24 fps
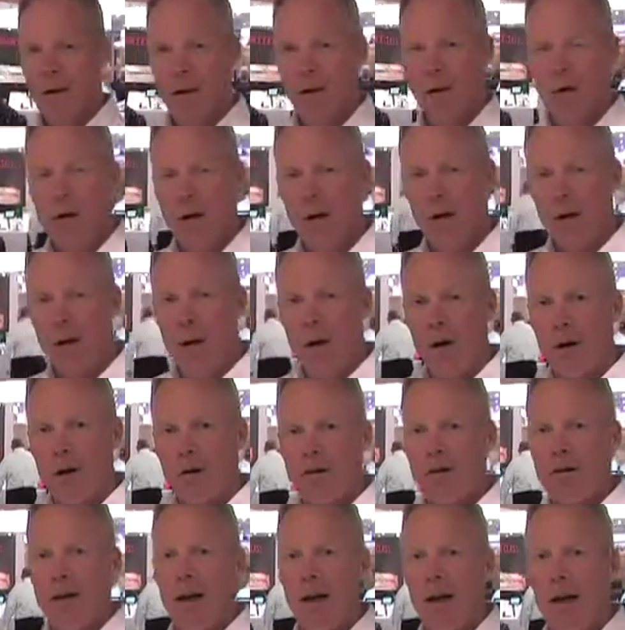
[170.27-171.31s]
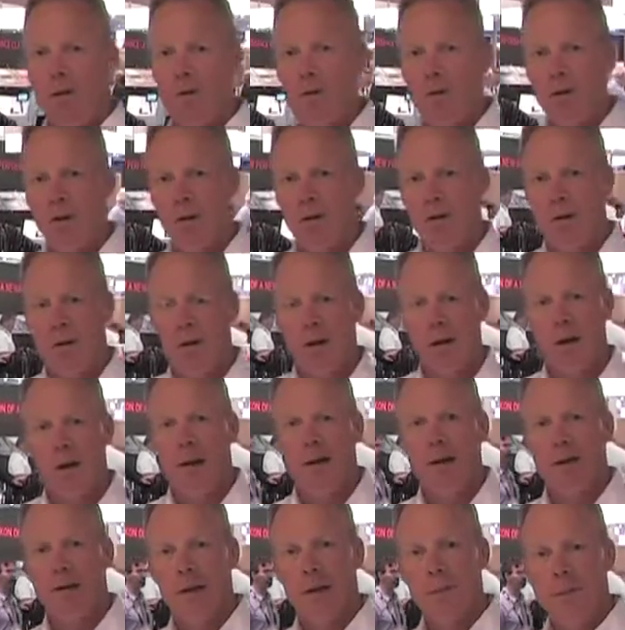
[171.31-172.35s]
Going alongside with the
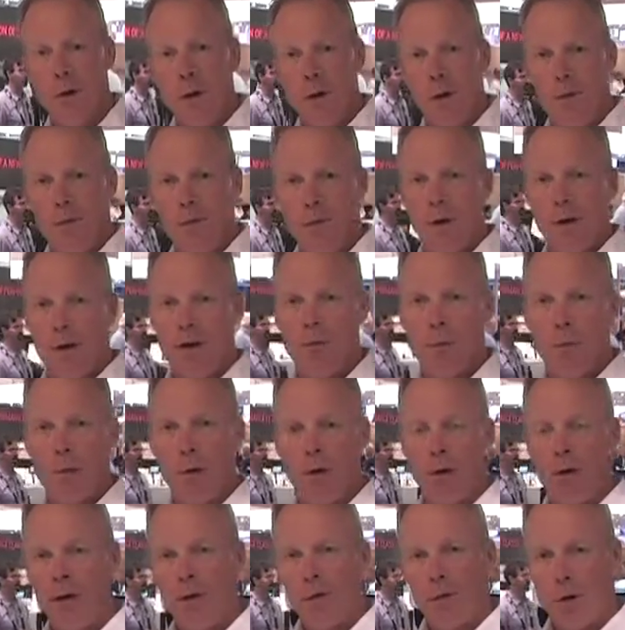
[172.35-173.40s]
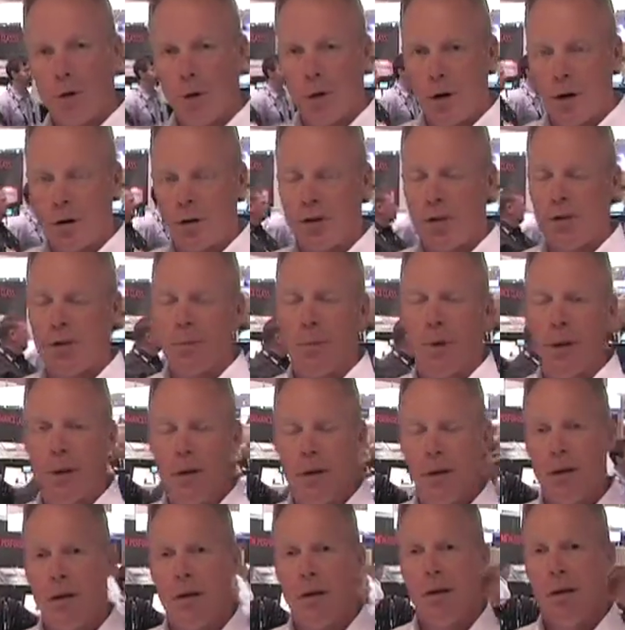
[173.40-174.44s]
uh, deep hole finish boring, of course, is
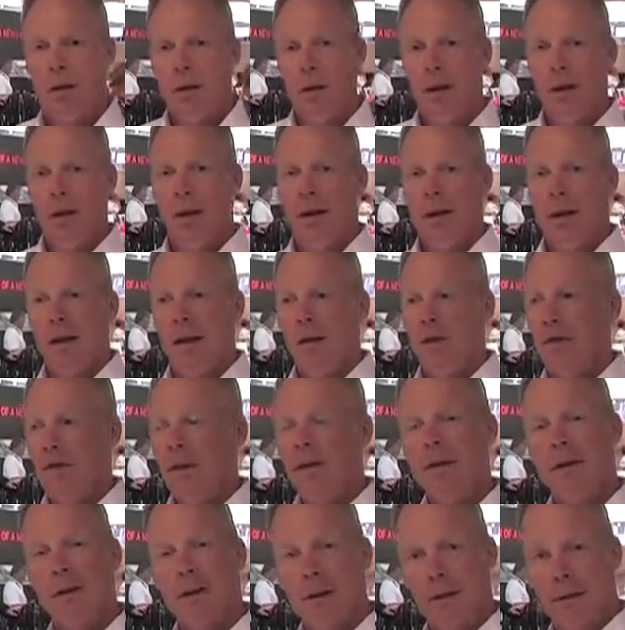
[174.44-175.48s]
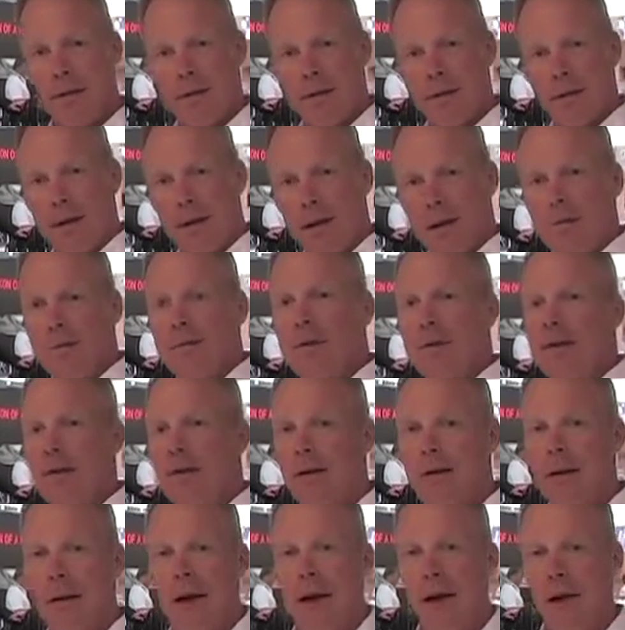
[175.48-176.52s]
milling and taking the same
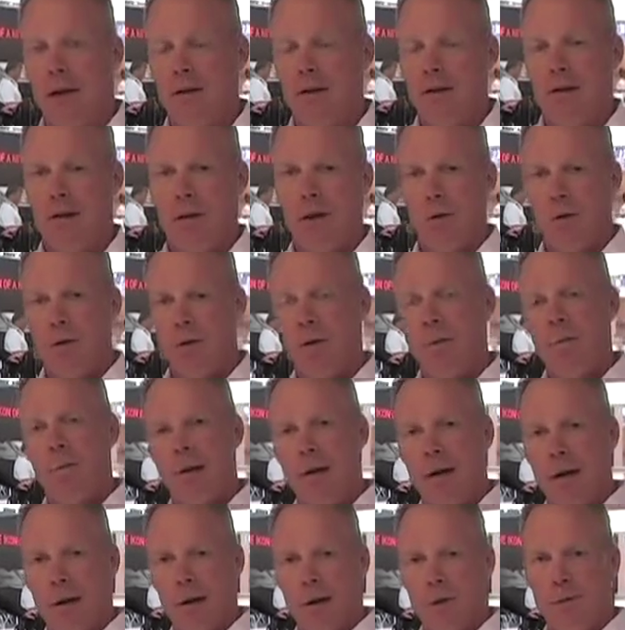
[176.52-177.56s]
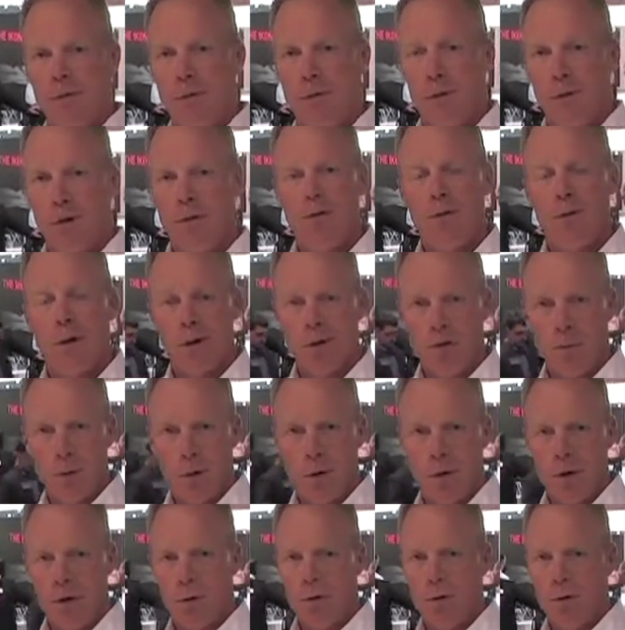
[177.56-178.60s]
technology that we're applying for the finish
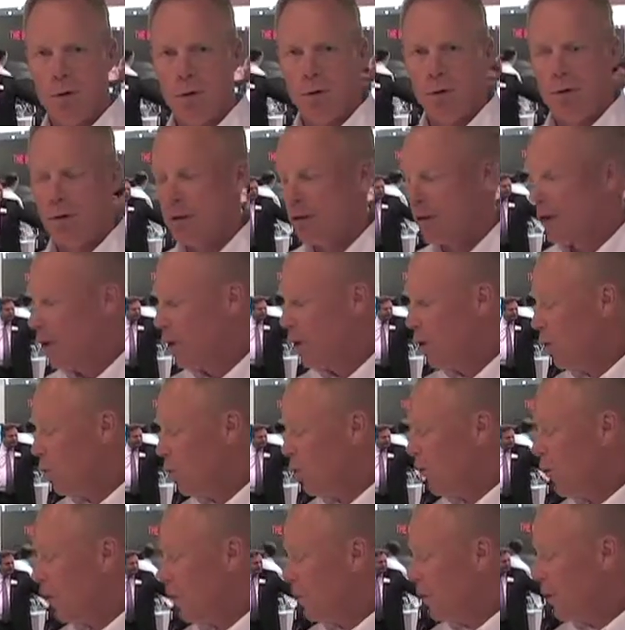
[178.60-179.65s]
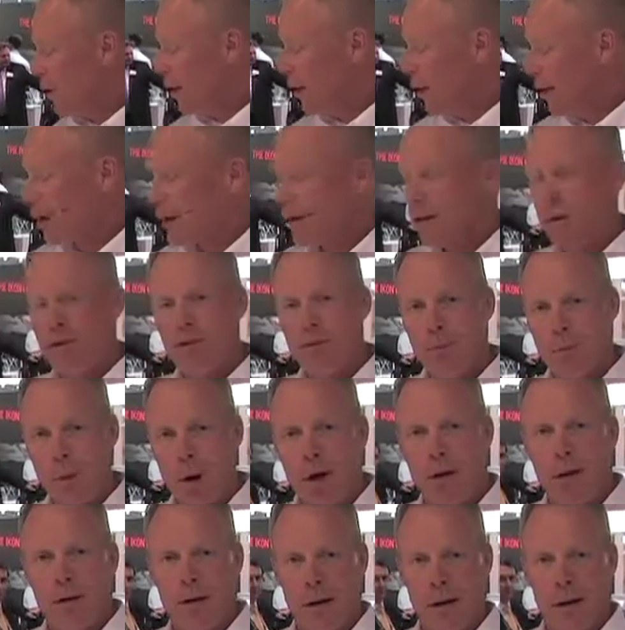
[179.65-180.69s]
boring tools, we're applying the
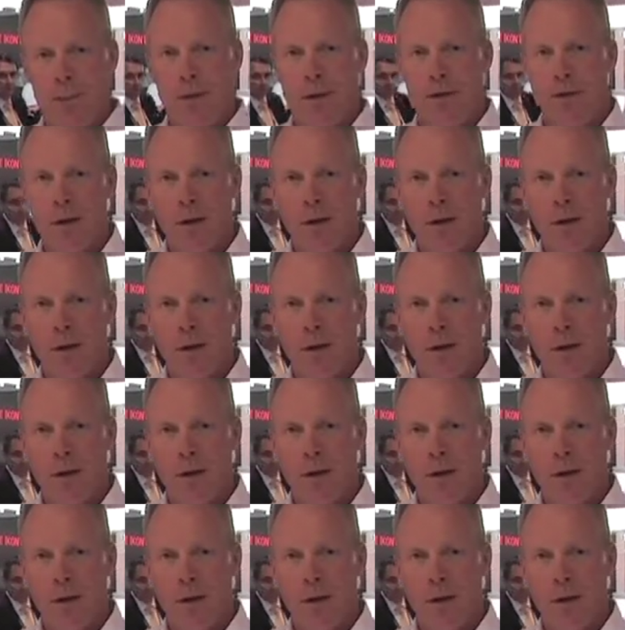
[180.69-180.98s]
smart damper